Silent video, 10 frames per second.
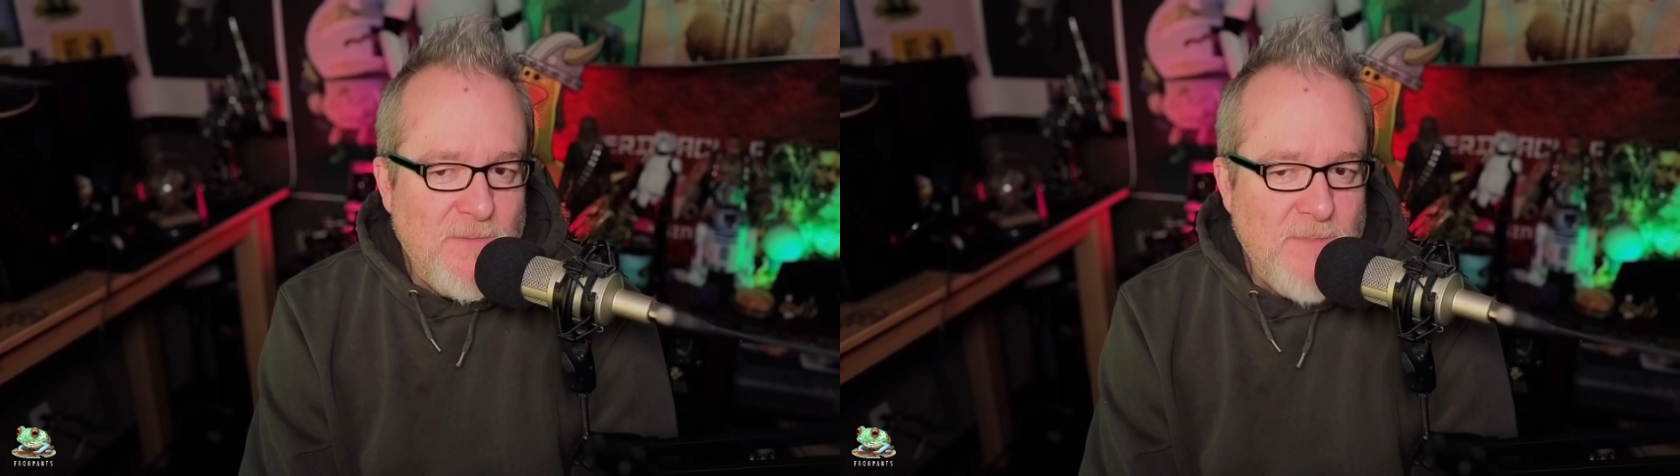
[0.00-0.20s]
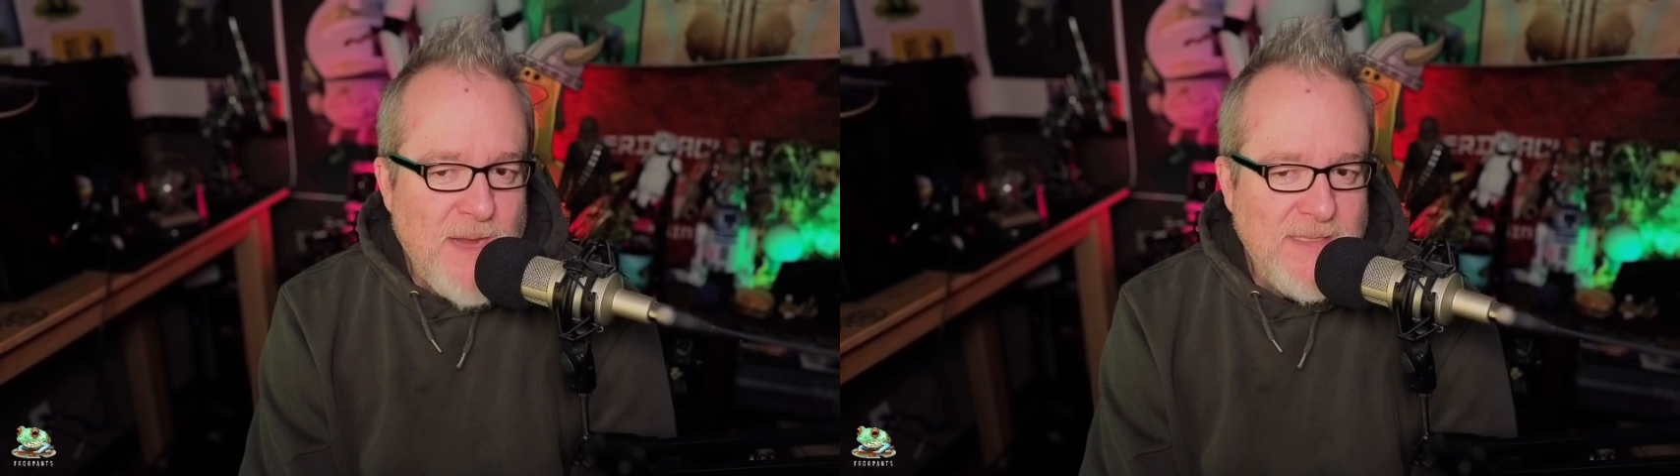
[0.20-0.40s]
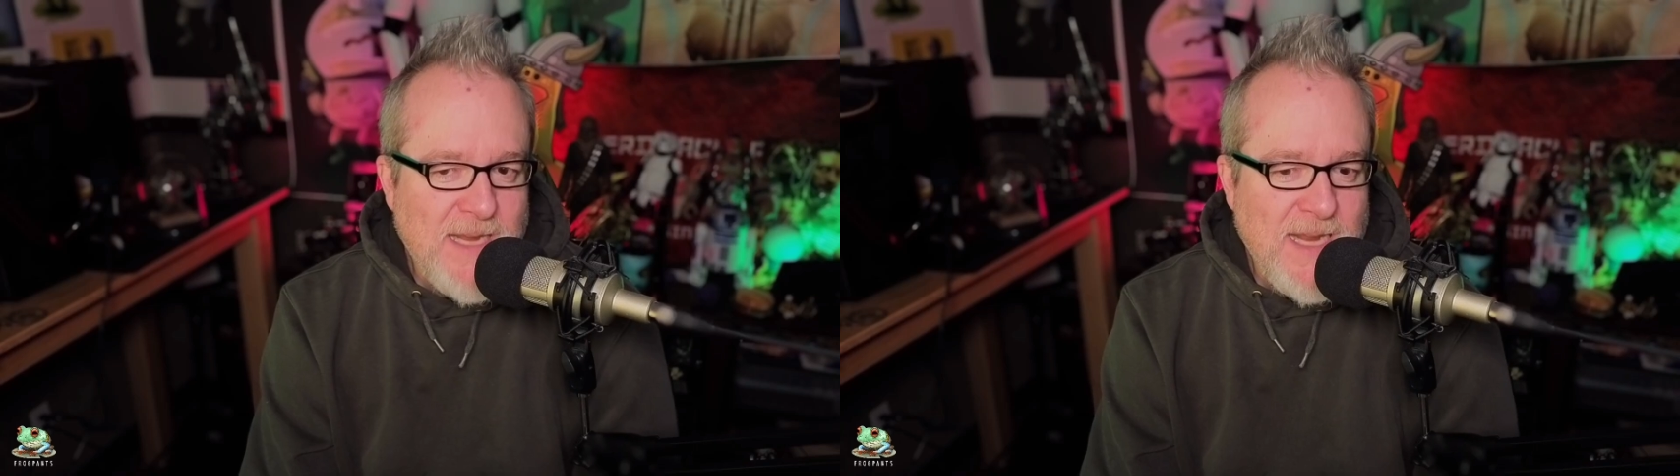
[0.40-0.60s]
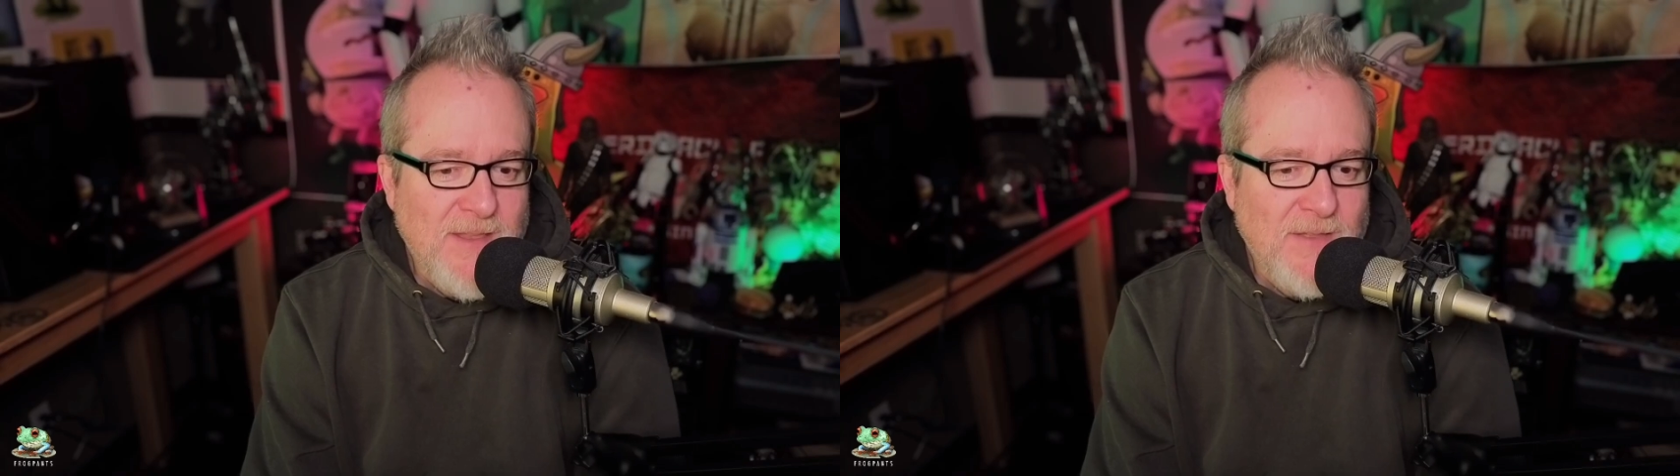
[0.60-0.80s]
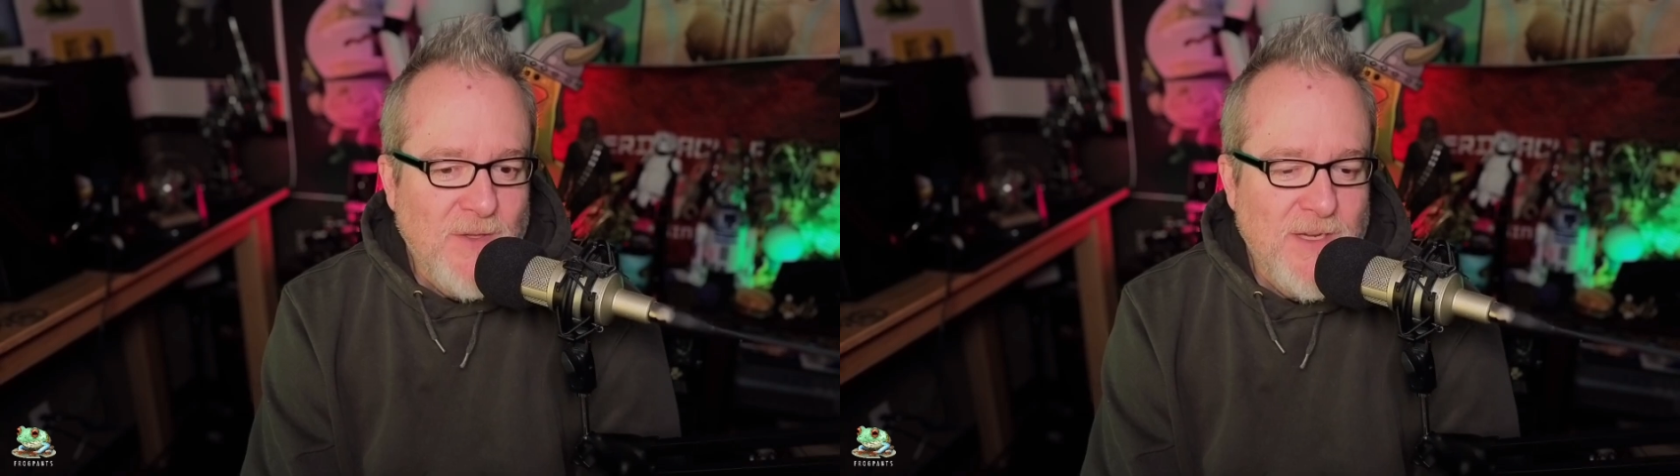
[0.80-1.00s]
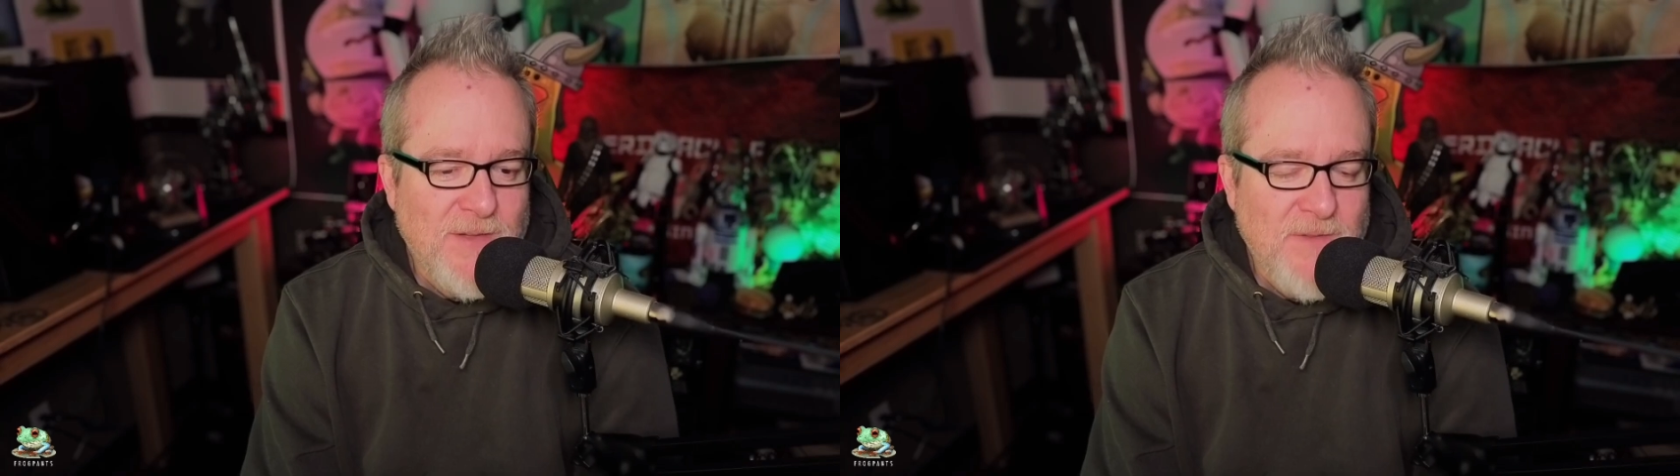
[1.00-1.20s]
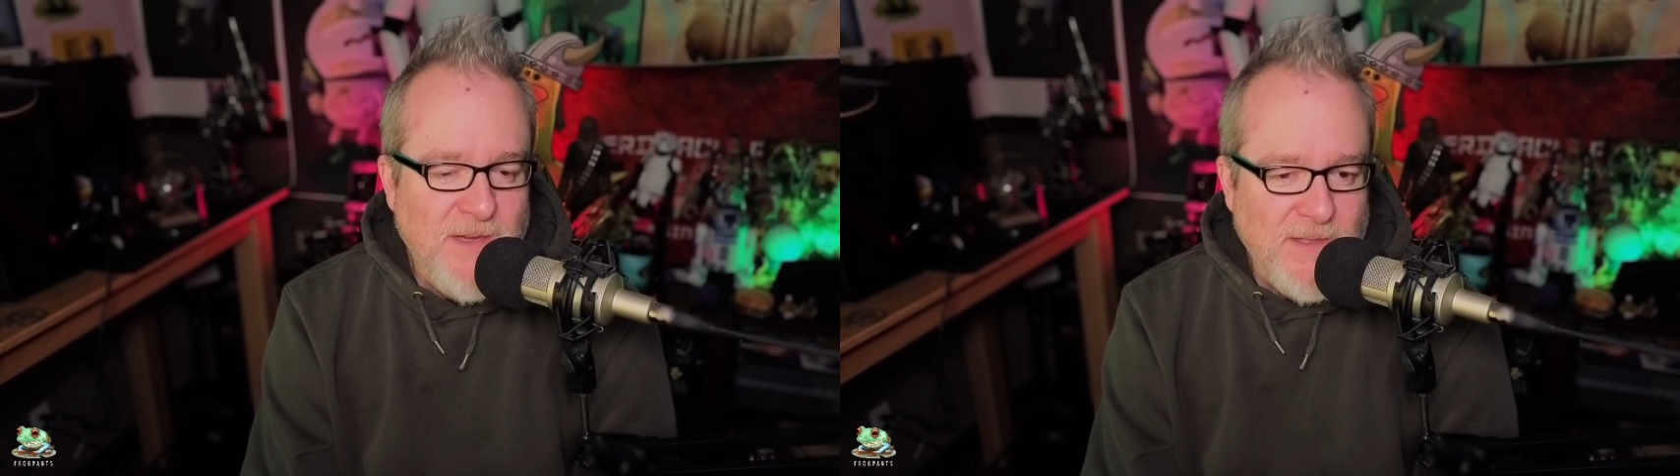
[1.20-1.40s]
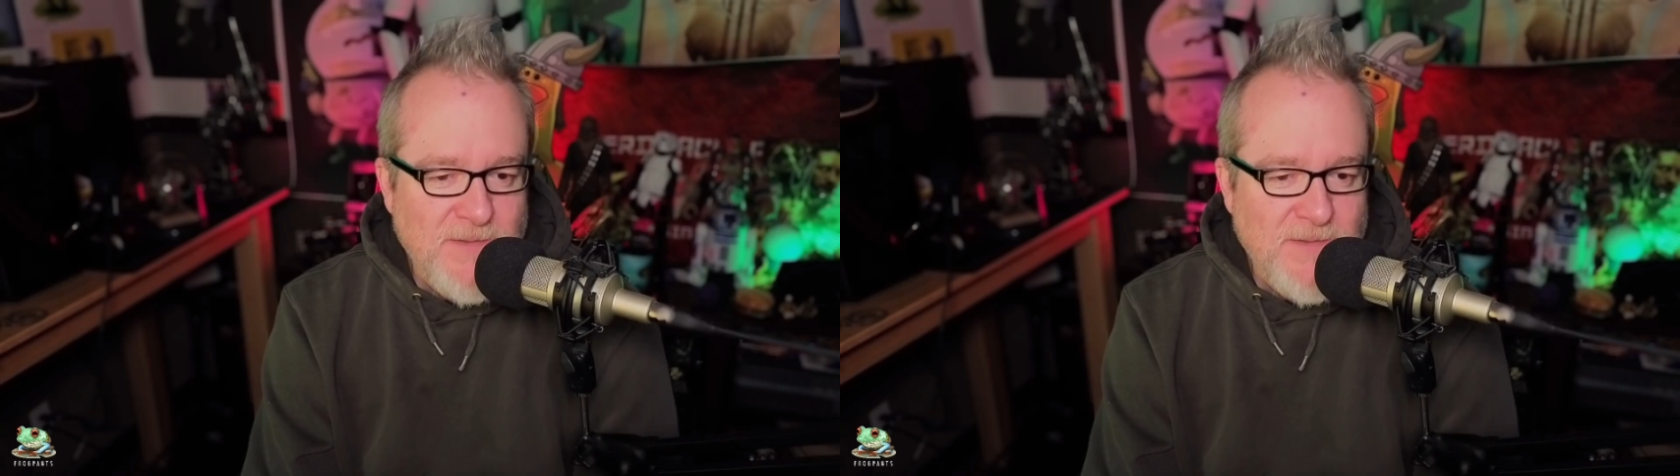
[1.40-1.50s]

to maintain the look and the feel of